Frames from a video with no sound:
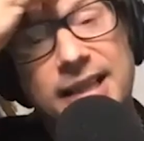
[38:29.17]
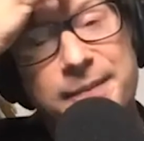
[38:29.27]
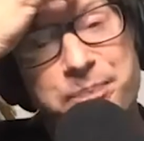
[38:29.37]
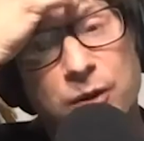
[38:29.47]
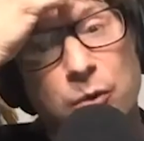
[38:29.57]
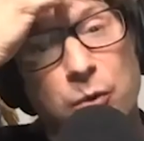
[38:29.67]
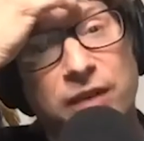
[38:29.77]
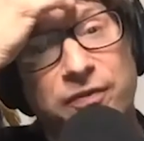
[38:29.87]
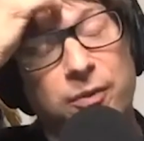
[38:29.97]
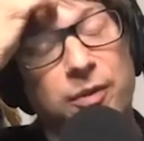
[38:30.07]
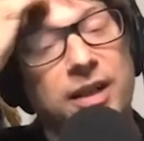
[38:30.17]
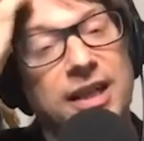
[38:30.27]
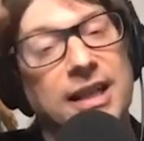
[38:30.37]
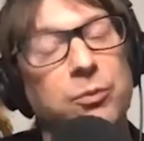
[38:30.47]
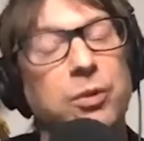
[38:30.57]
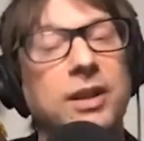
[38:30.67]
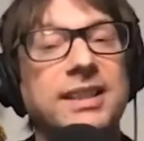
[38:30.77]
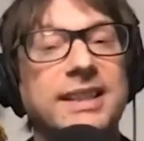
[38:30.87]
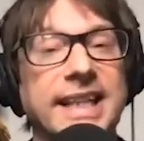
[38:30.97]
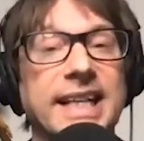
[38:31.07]
and where
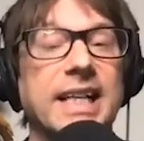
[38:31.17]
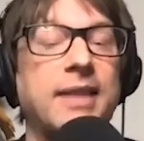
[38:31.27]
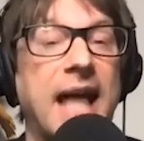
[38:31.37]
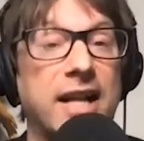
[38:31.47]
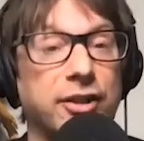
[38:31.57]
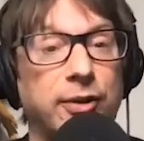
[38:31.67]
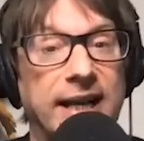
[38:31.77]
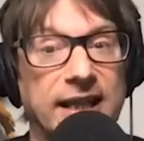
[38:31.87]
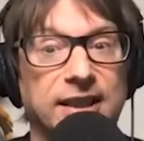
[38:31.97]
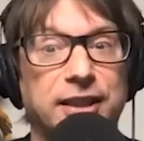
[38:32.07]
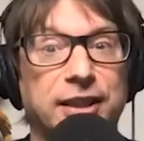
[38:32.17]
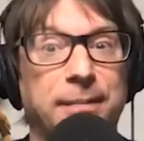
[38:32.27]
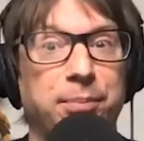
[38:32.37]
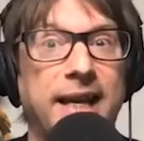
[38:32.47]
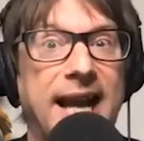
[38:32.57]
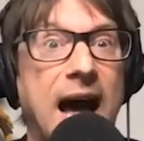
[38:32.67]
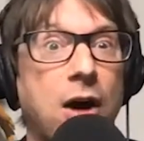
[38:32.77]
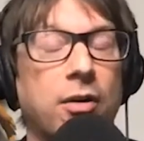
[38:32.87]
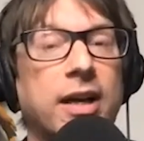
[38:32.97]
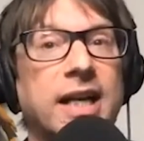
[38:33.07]
we're seeing that transition
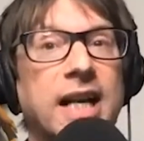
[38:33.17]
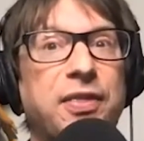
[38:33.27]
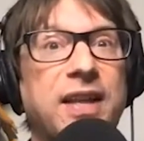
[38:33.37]
play out.